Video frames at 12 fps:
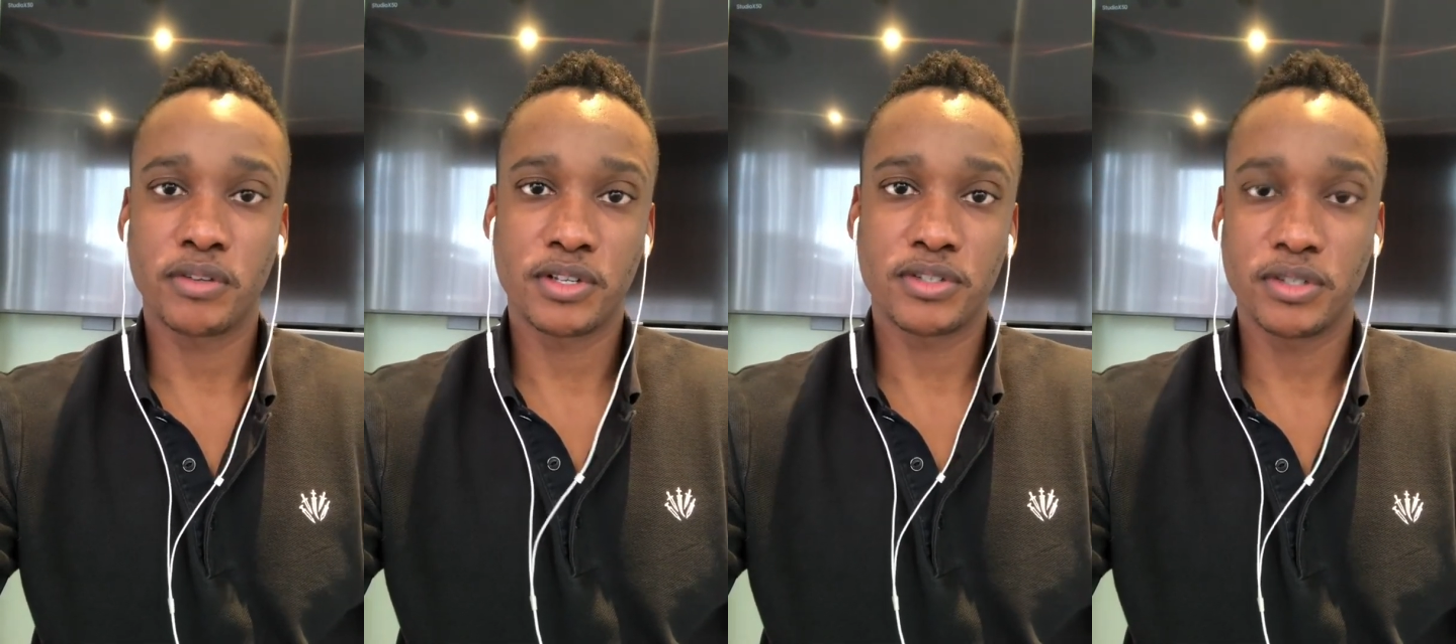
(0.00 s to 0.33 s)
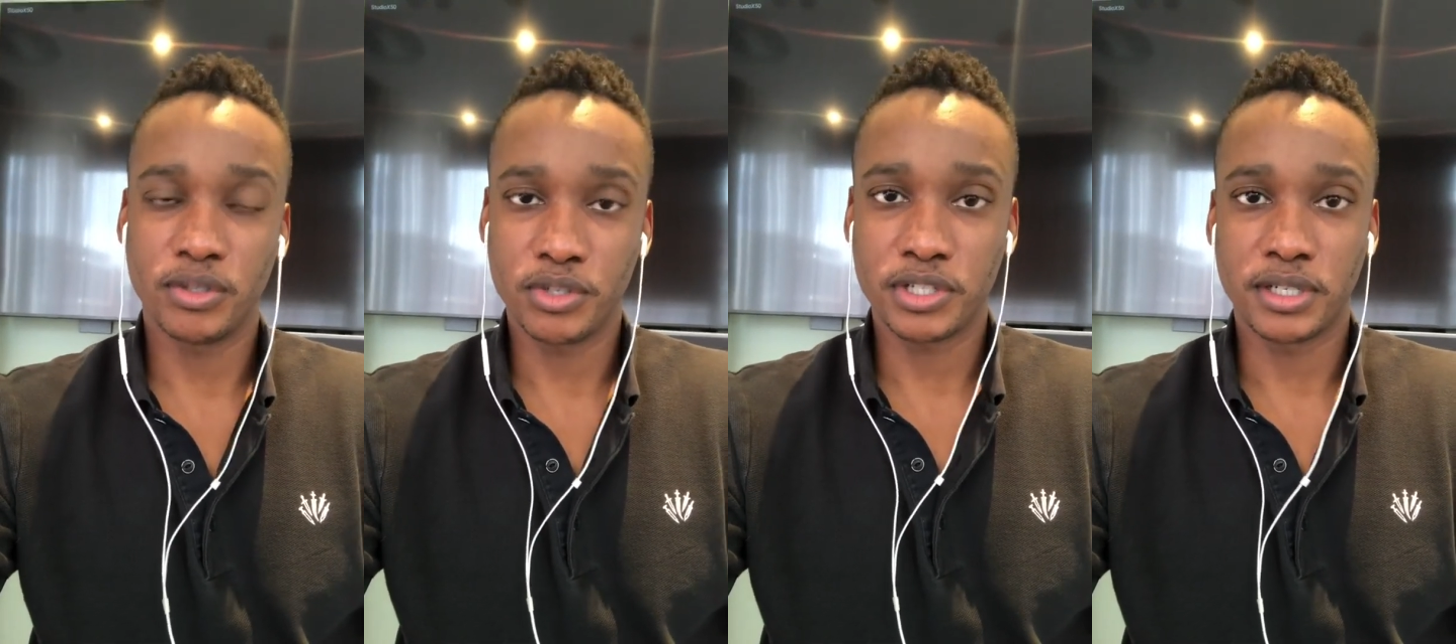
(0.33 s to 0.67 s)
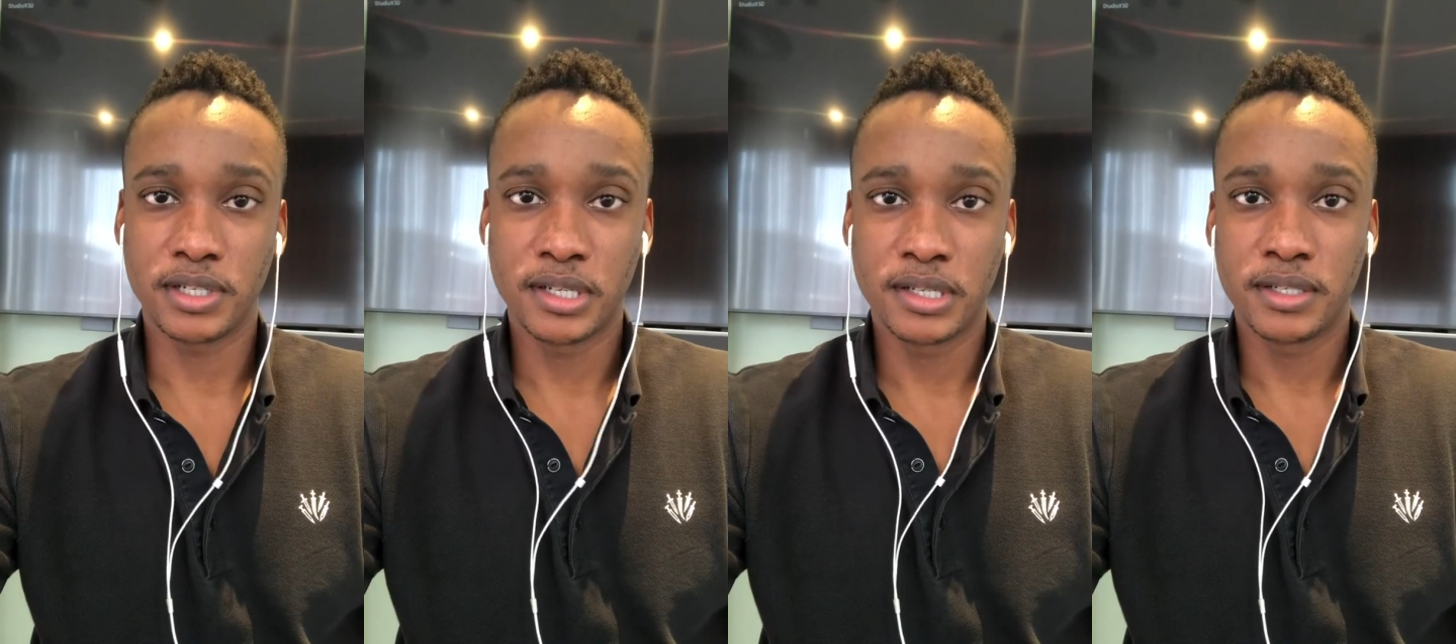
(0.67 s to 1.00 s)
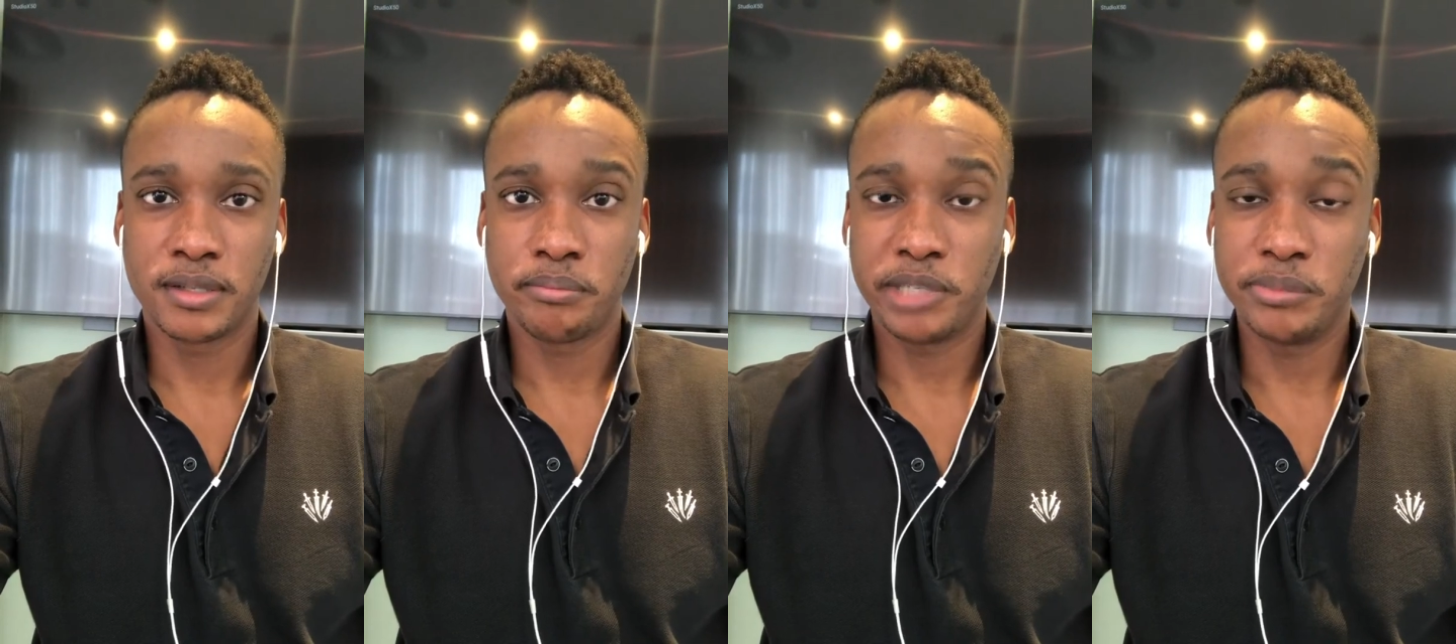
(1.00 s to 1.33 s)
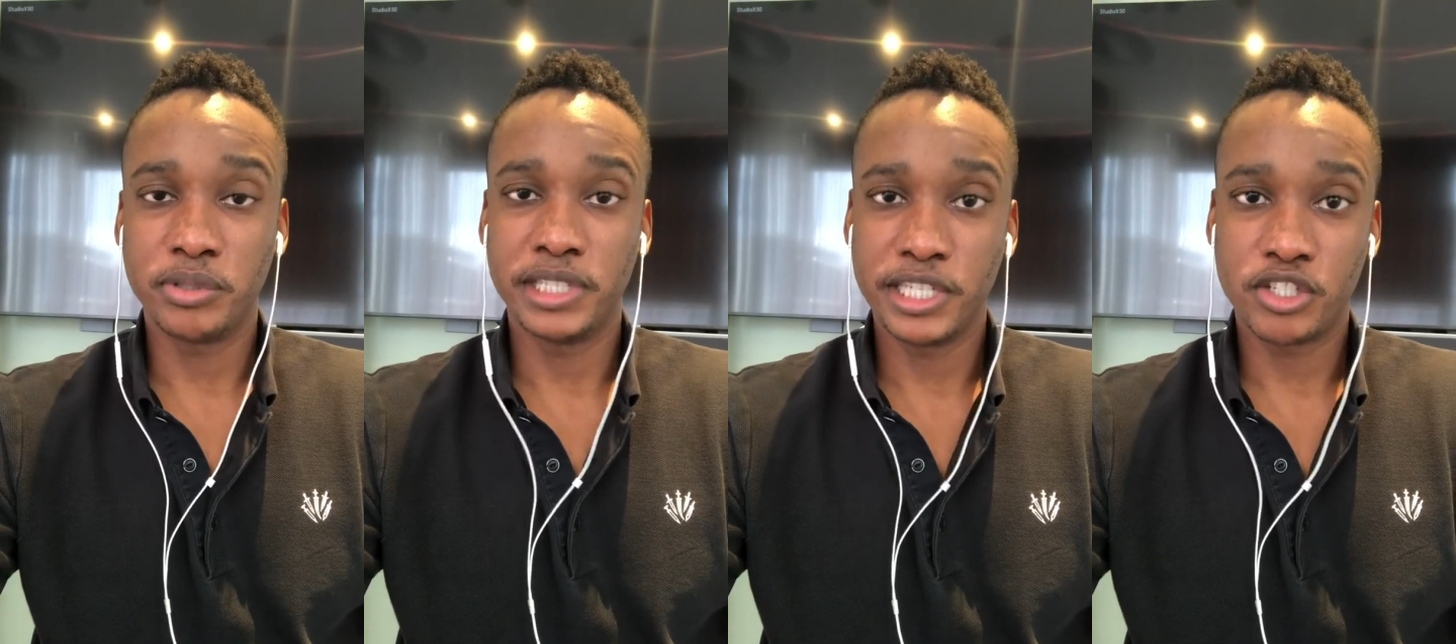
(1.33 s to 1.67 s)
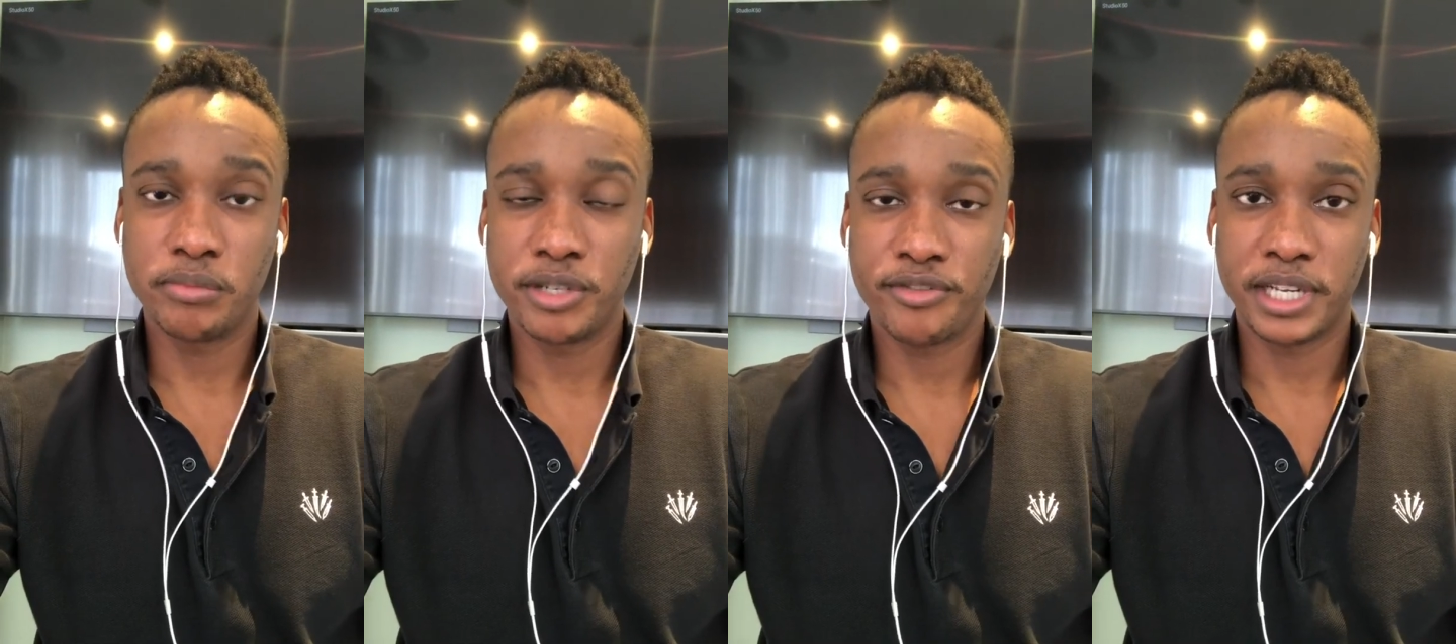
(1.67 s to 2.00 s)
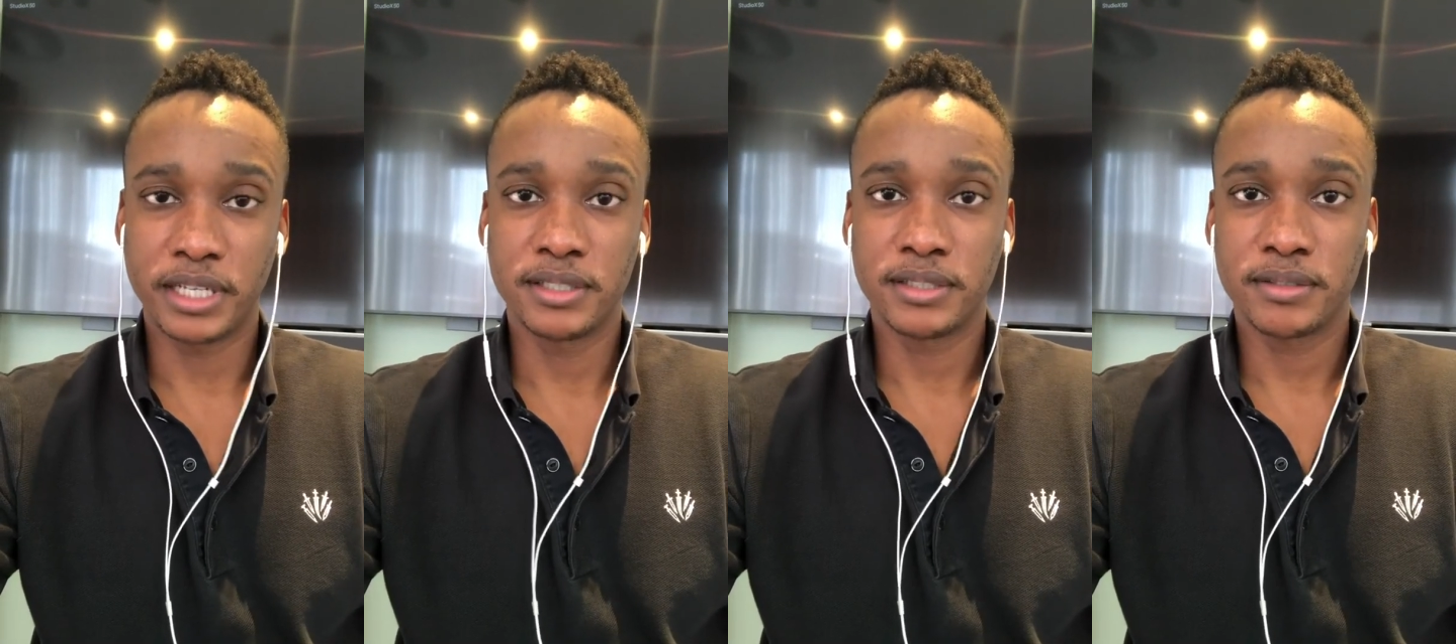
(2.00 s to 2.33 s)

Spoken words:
of the solution. People need to be fed.